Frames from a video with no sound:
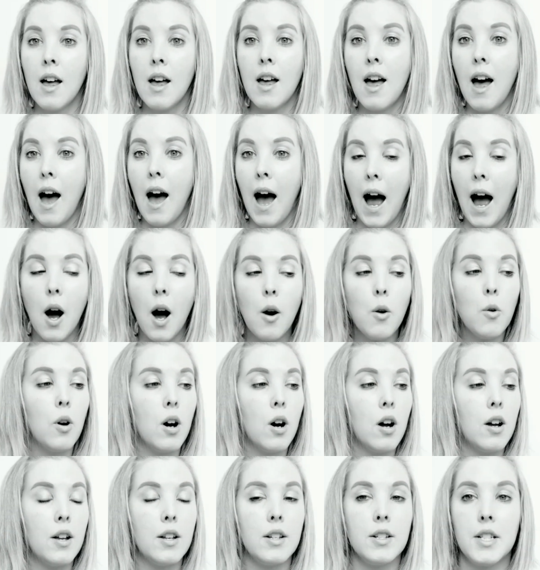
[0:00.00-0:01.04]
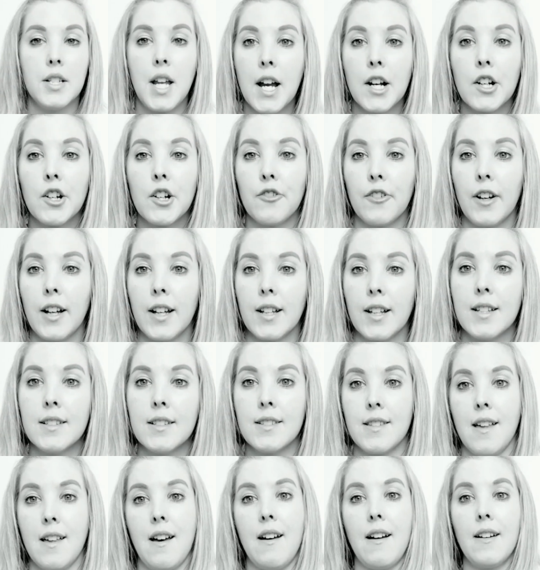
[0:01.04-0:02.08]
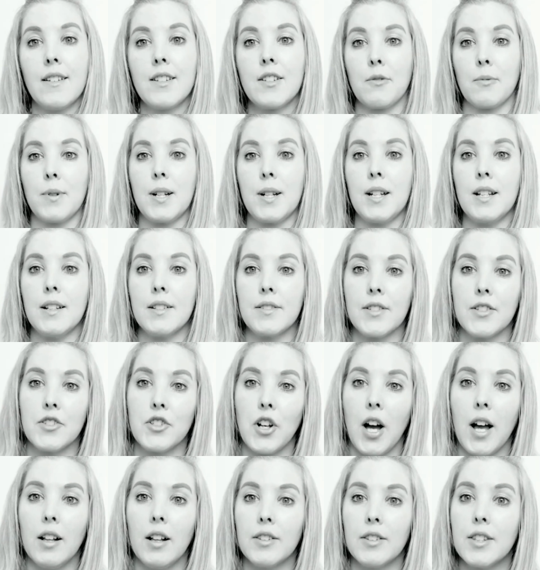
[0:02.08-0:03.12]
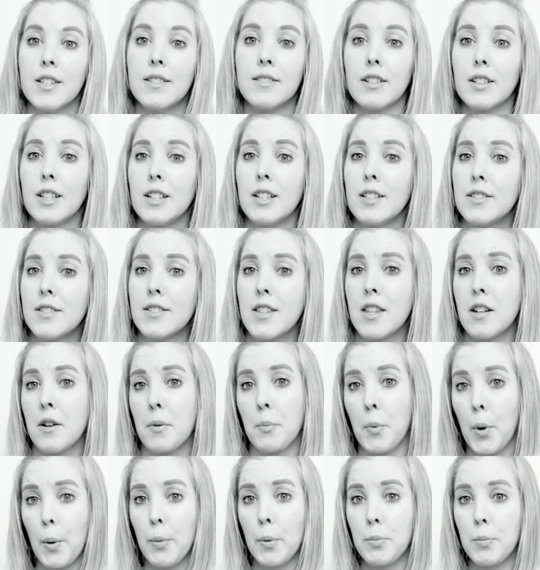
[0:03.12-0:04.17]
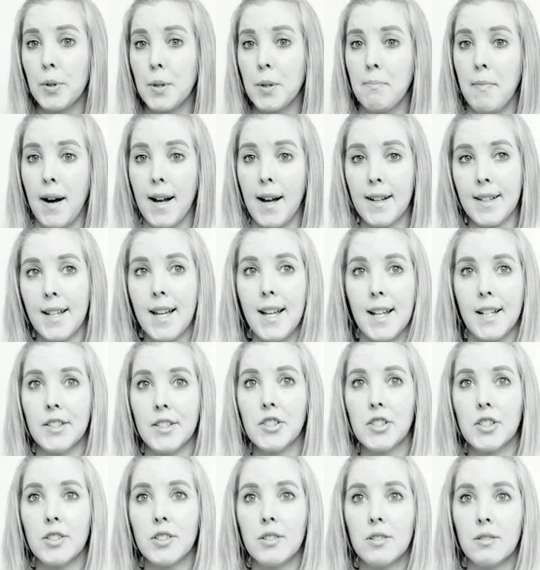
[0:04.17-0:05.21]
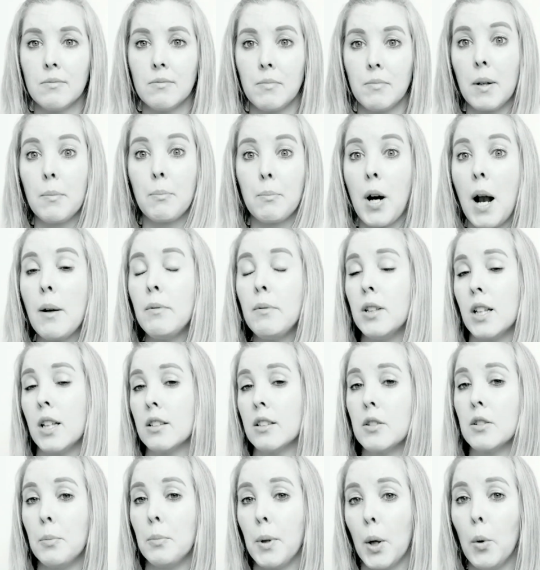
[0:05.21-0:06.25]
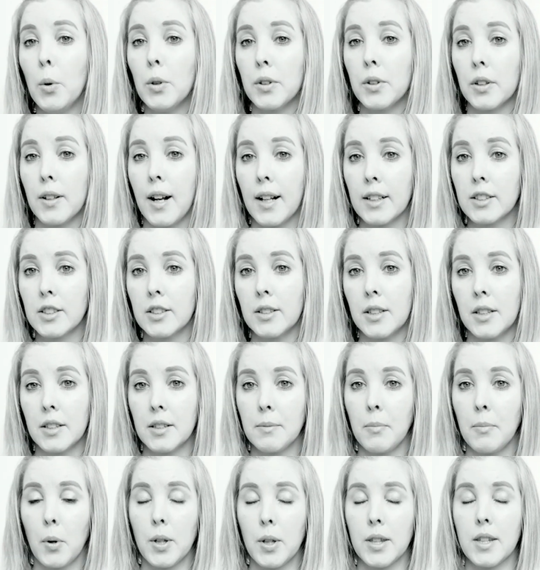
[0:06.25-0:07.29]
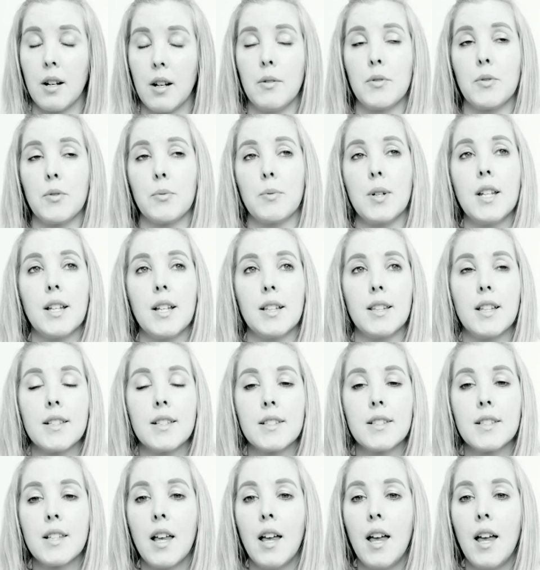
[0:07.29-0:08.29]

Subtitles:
How terrifying is that to read as a child? These are kids that are probably my age, probably a little bit older actually at the point that I was reading this.